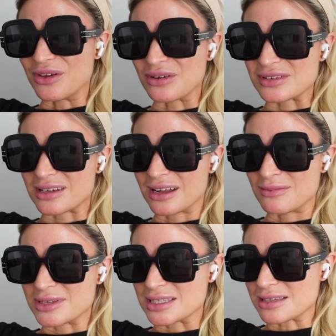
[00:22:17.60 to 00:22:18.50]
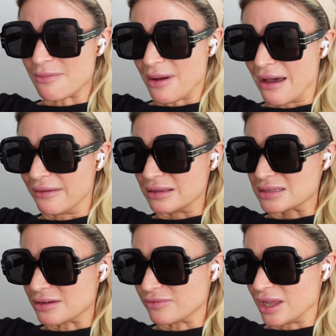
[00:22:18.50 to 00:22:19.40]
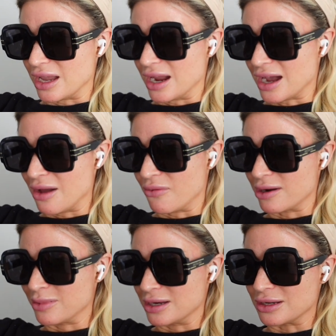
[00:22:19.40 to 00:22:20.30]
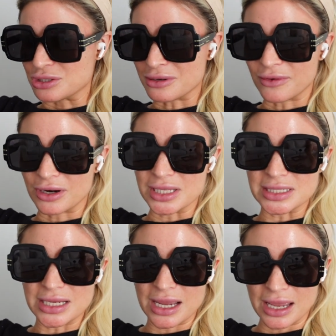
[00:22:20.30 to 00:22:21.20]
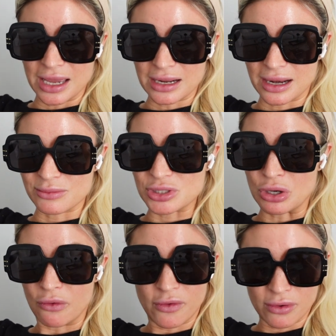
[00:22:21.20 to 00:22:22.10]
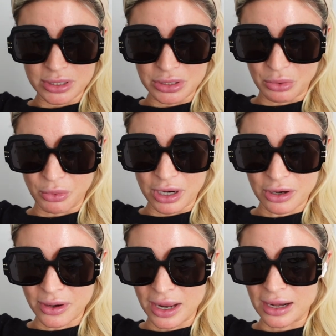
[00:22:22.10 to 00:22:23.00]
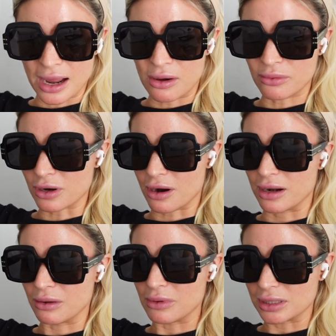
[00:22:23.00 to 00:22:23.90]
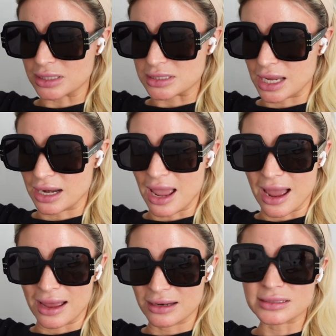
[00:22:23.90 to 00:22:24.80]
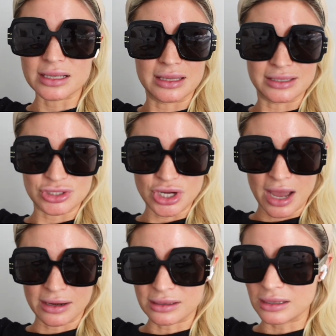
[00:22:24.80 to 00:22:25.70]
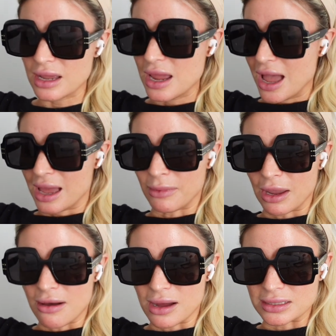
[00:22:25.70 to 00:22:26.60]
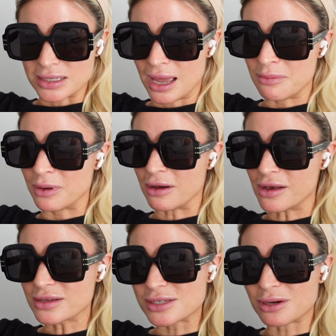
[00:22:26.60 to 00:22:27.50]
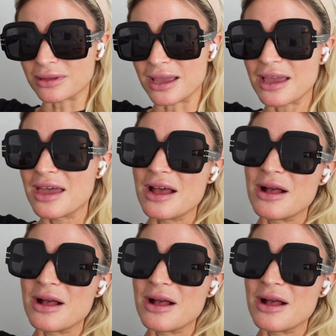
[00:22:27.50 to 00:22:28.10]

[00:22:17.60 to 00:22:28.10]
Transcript: You know, sometimes it's that balance of like, I want to be an introvert and stay in, and I'm so focused on work right now regarding real estate and this channel and my content, but also like,